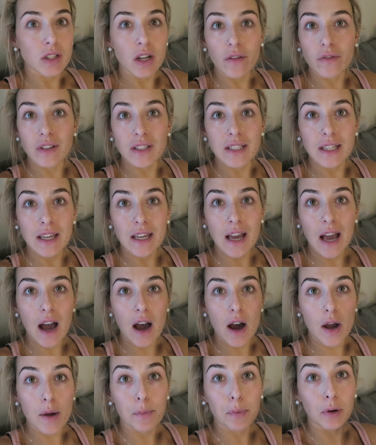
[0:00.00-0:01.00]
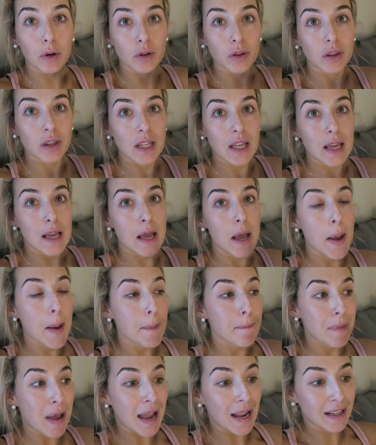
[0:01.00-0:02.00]
Obviously I put the
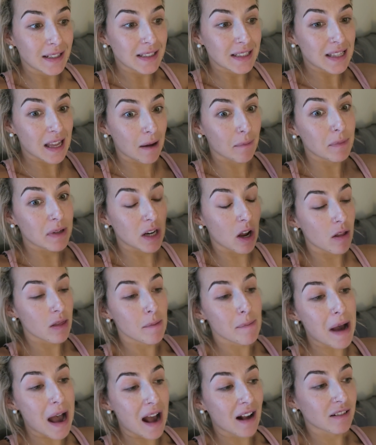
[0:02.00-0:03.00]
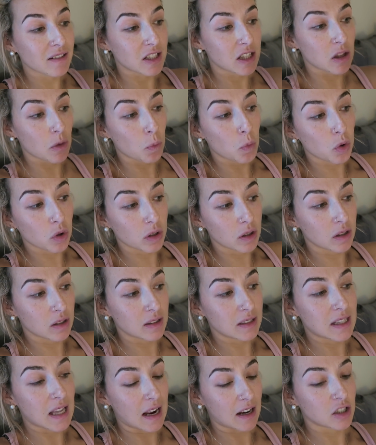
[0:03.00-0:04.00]
paint segment on the back, so the wooden
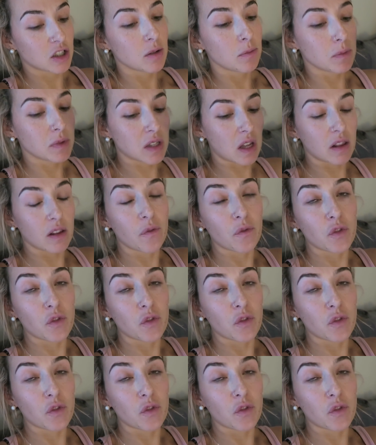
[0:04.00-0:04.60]
section was on